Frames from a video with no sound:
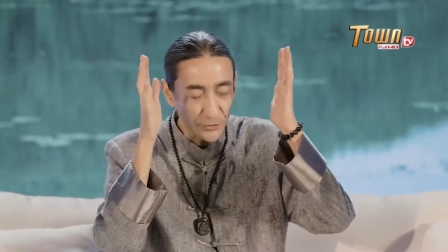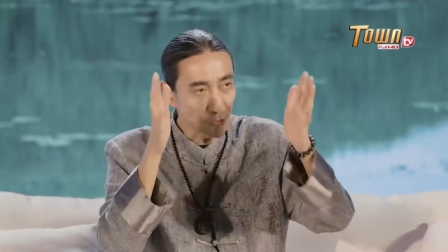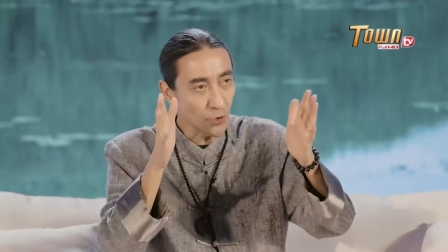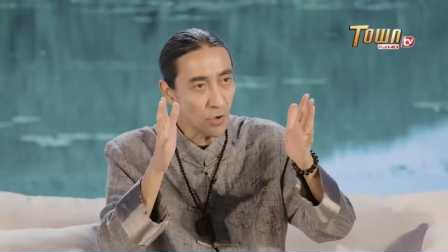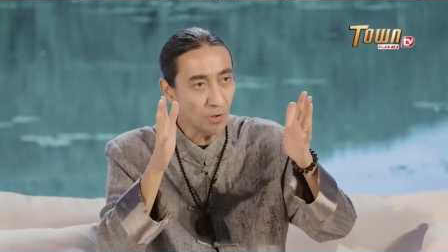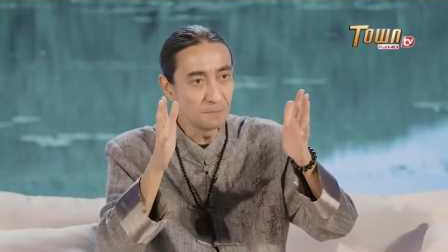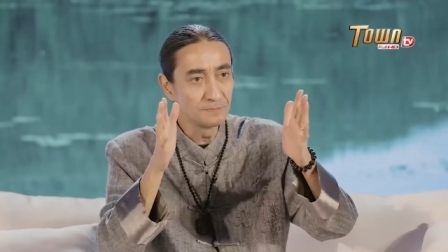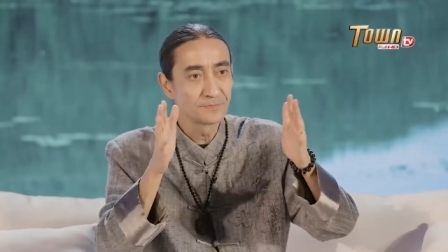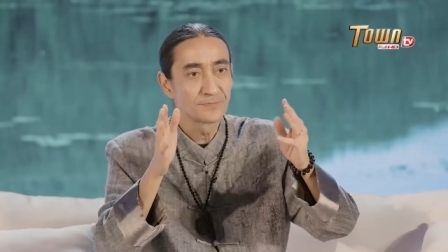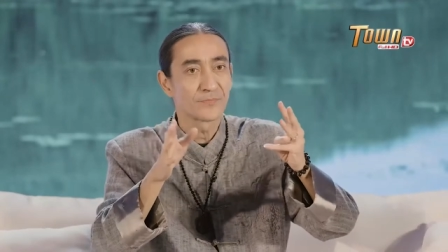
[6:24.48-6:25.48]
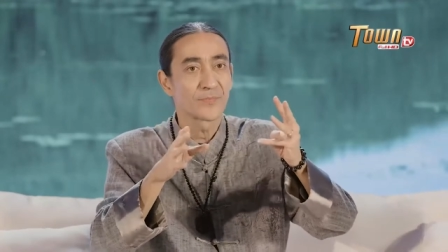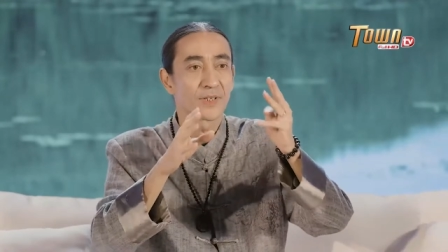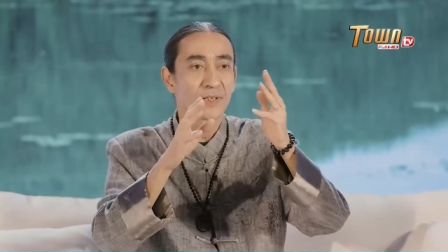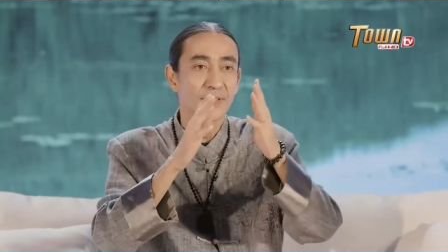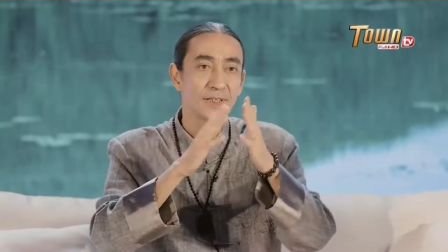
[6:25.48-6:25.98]
the door
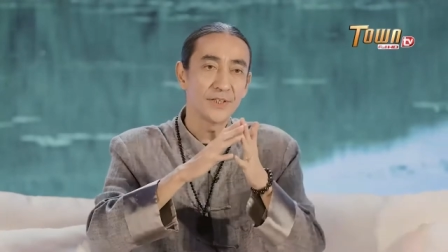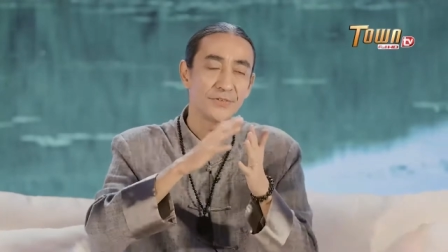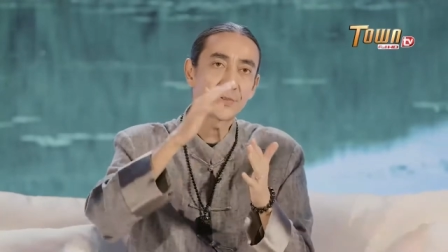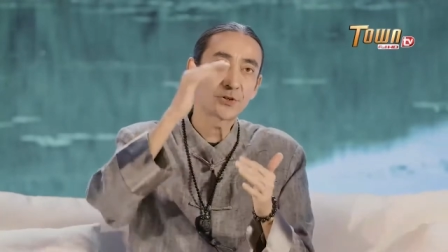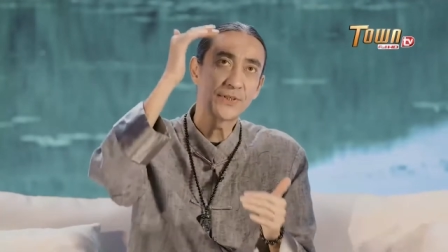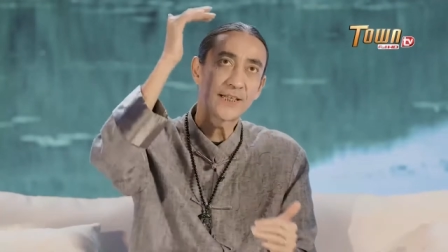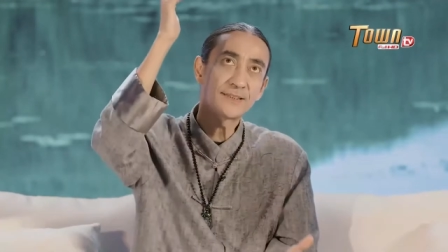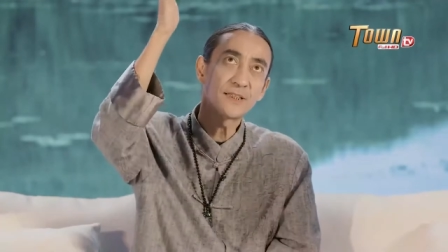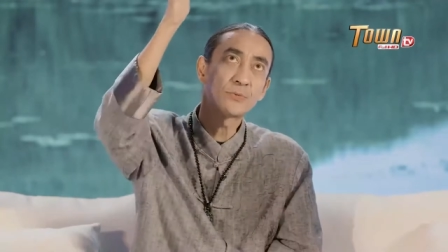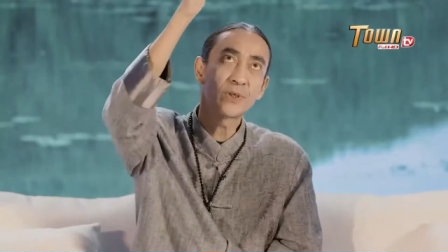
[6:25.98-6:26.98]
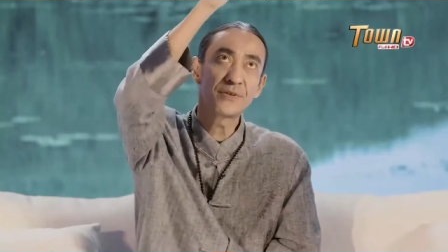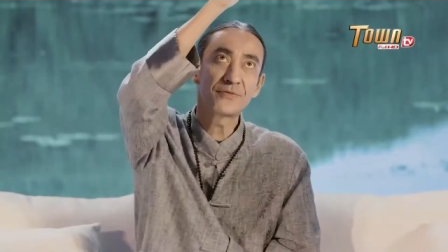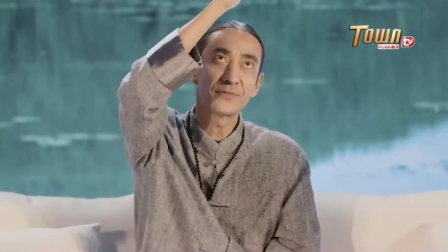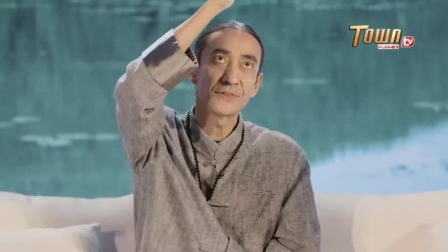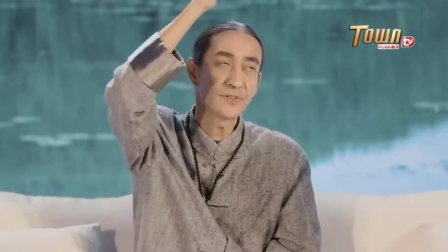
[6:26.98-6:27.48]
is connected
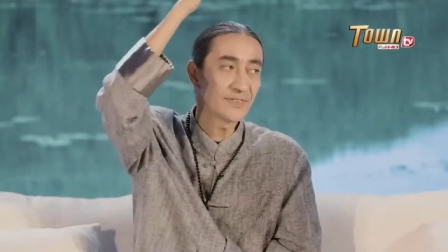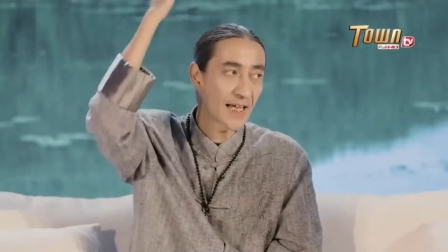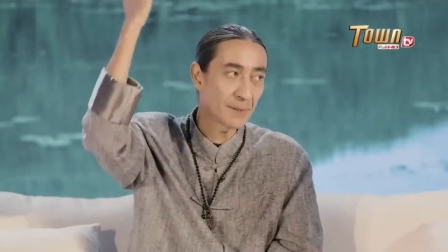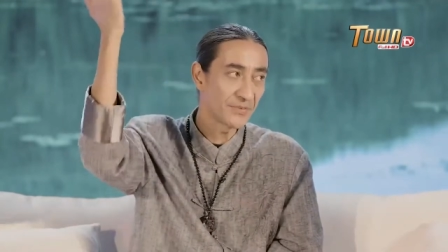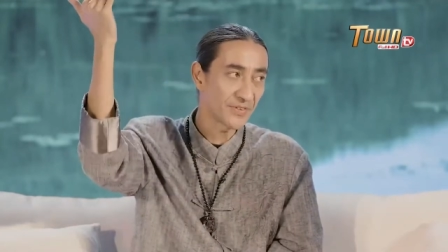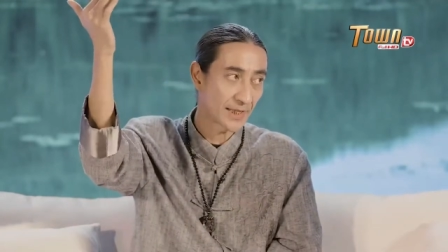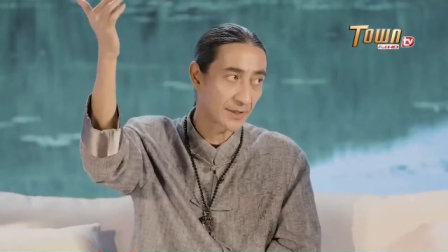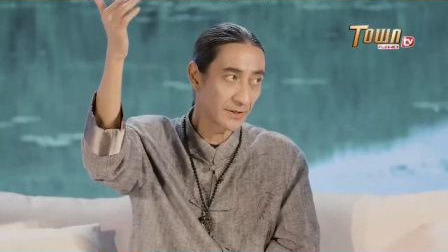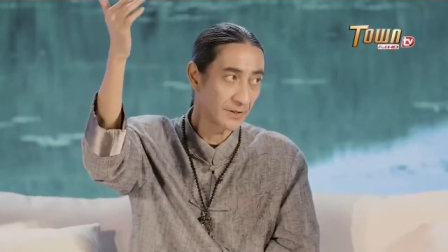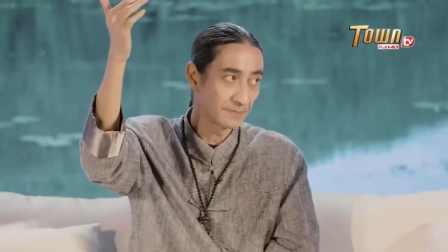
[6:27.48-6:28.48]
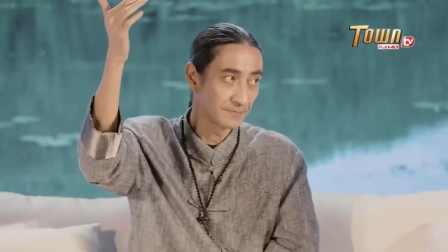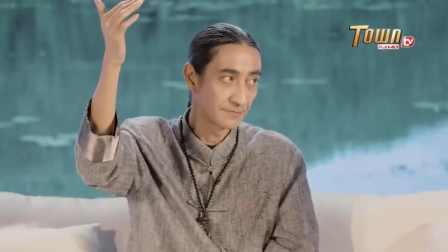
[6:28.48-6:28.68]
with the time cycle